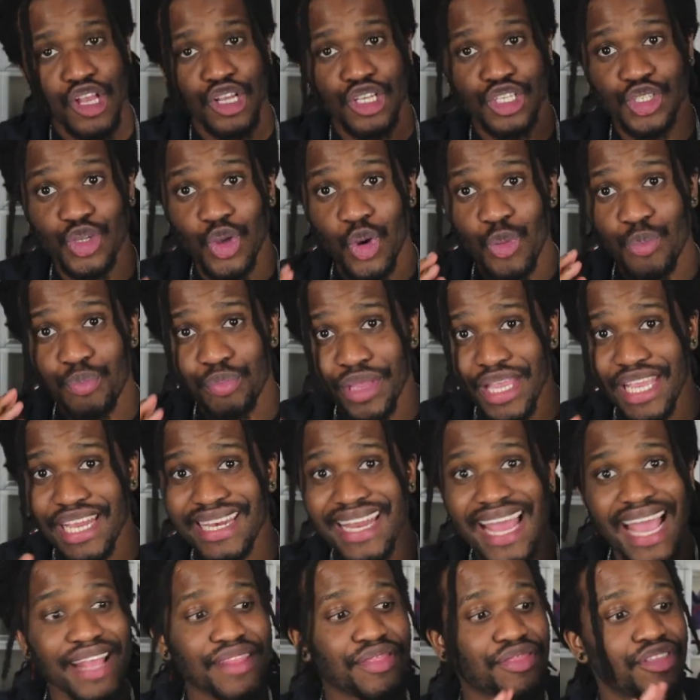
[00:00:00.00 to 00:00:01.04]
So being
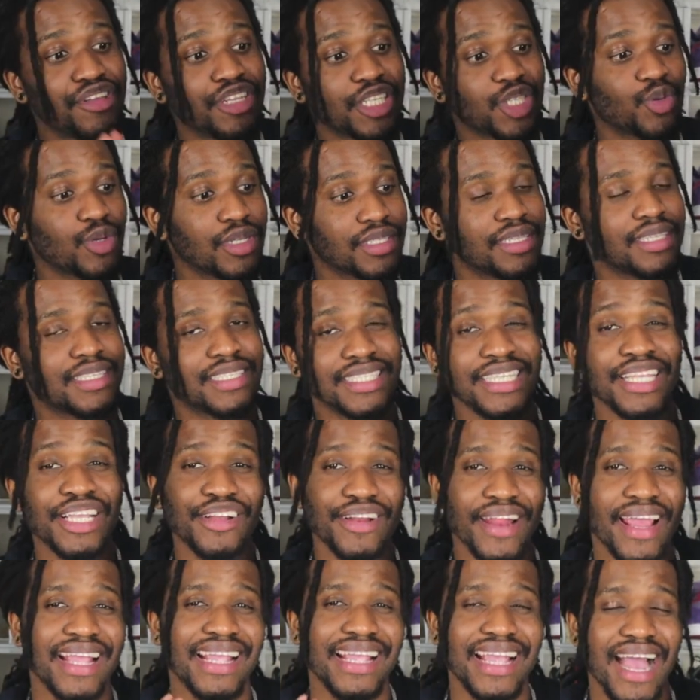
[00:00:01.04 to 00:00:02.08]
that this was the
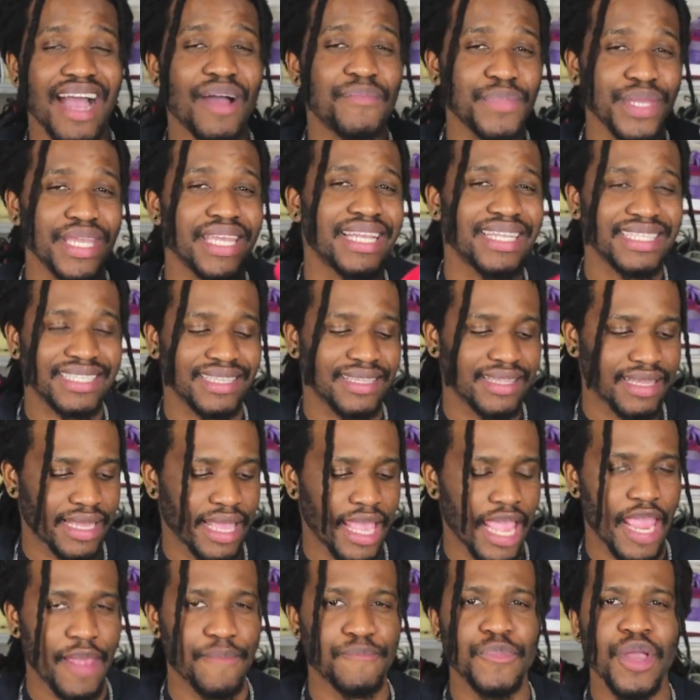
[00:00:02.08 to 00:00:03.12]
sneaker that got me into the
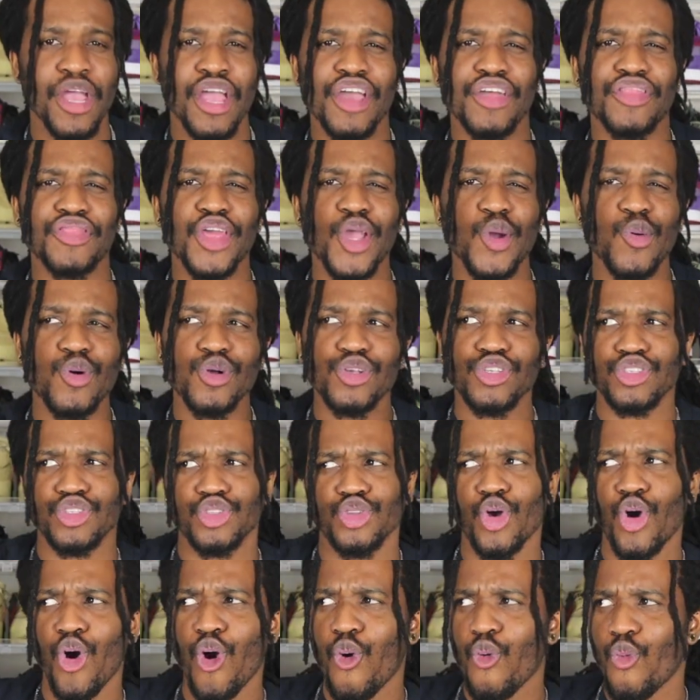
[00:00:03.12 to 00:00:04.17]
game, there was
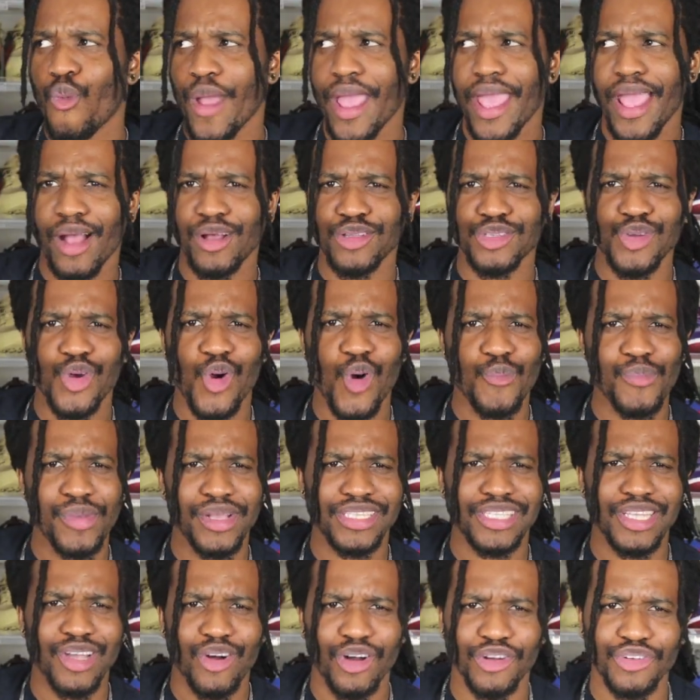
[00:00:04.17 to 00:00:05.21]
no way I was gonna
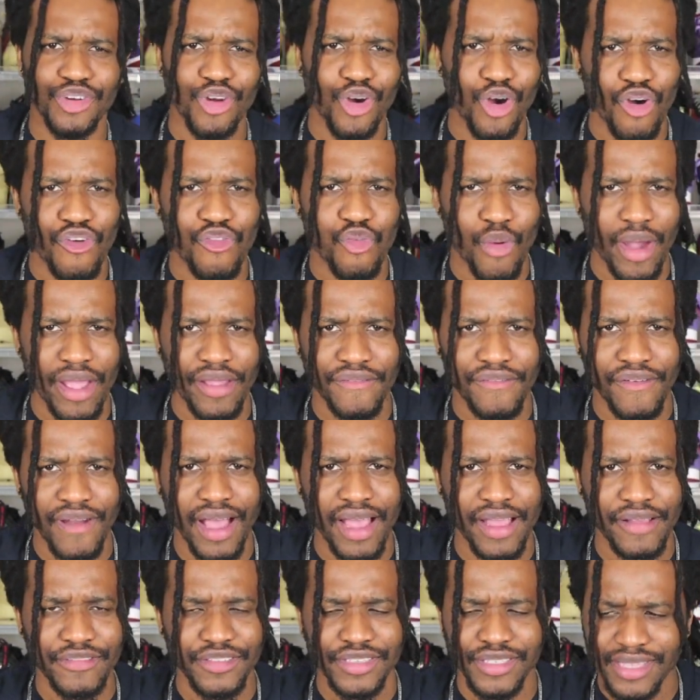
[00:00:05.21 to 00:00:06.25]
miss out on the Off-White
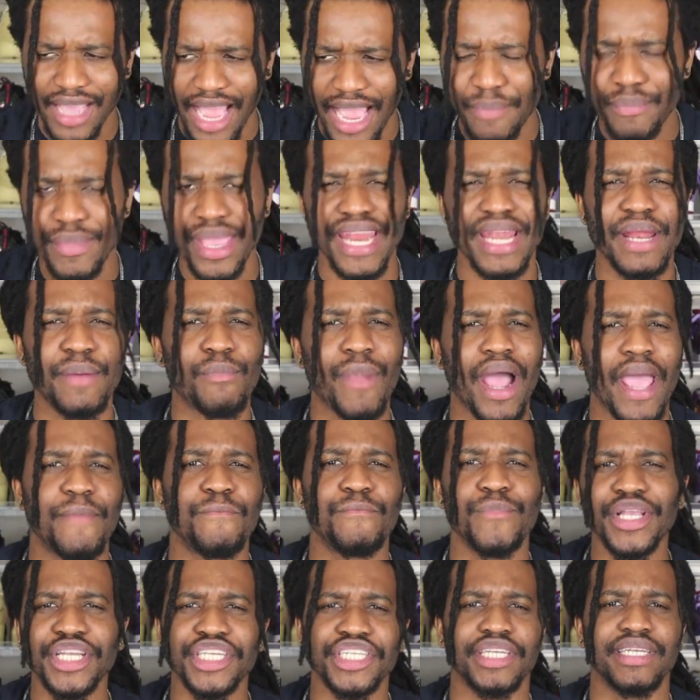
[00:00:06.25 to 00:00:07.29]
5s. I made it my
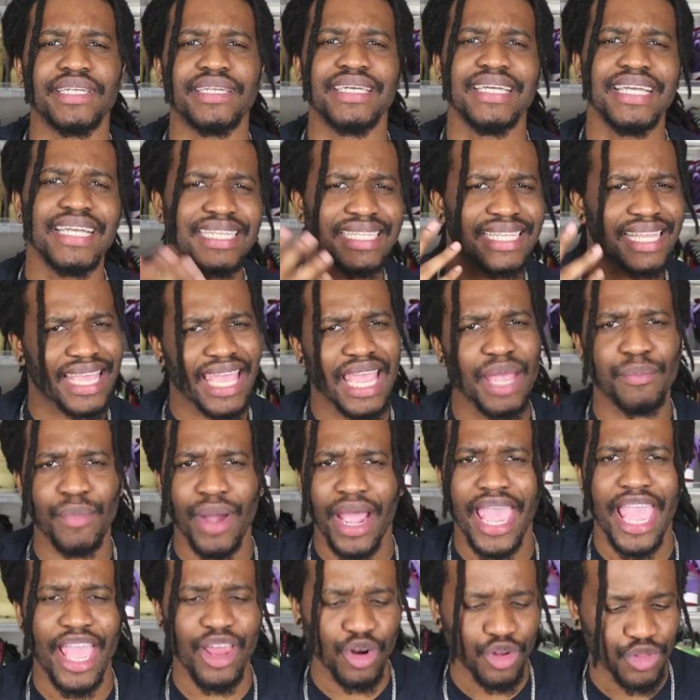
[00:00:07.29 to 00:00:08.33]
mission to get
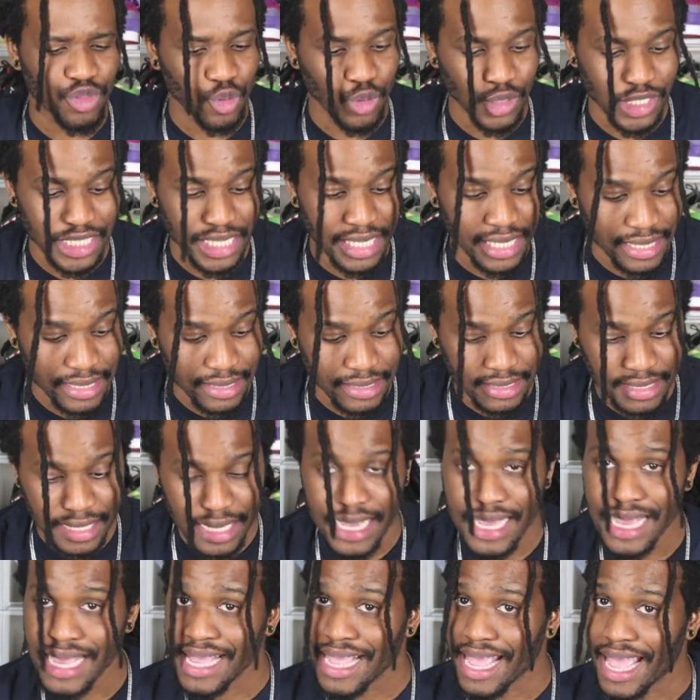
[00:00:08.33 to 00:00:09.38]
my hand on those sneakers,
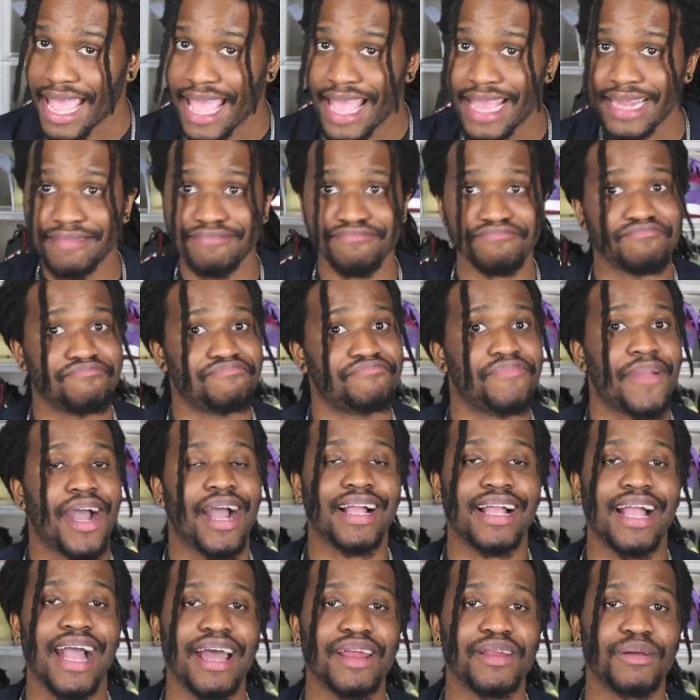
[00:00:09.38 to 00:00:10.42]
and
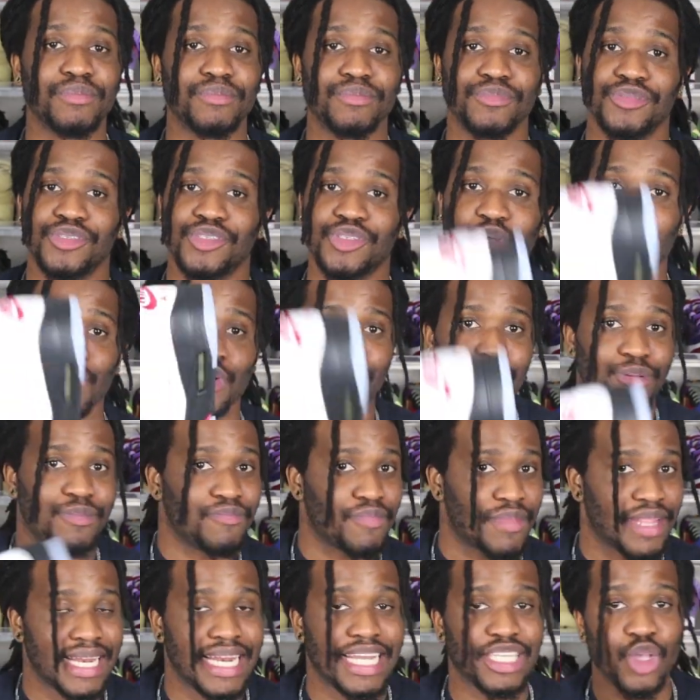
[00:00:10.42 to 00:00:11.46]
I got them. So
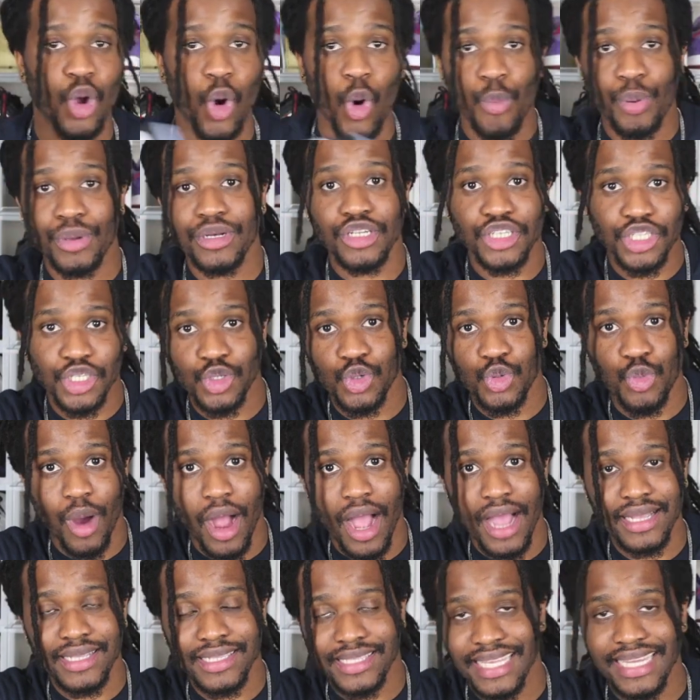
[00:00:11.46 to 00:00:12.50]
let's open the shoe
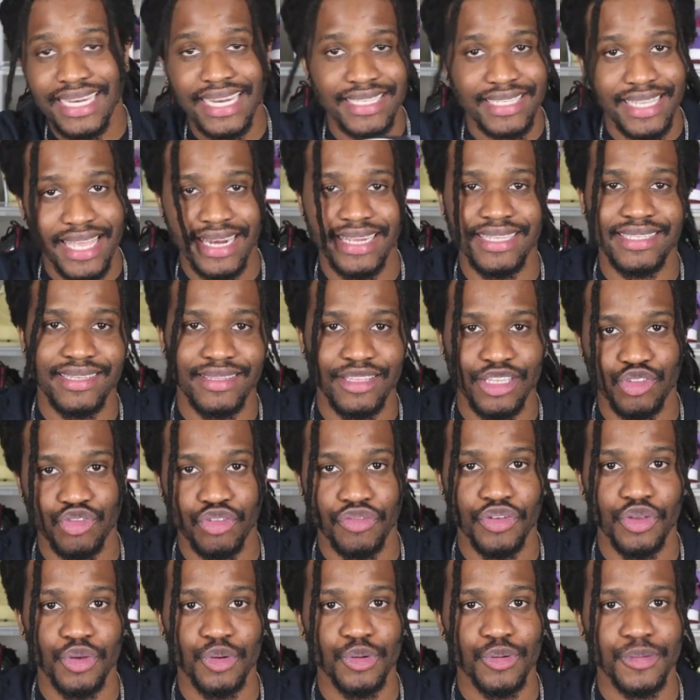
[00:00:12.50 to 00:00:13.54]
box and let's get into this
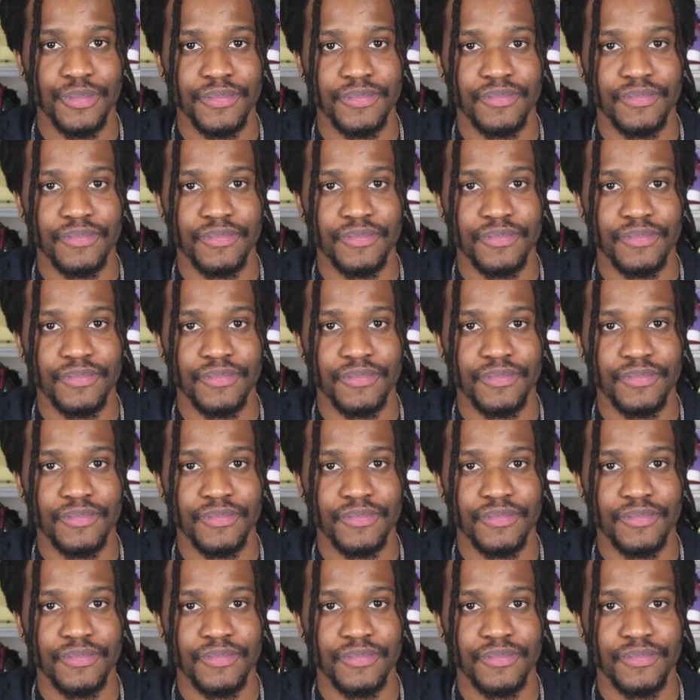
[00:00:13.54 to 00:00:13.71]
review.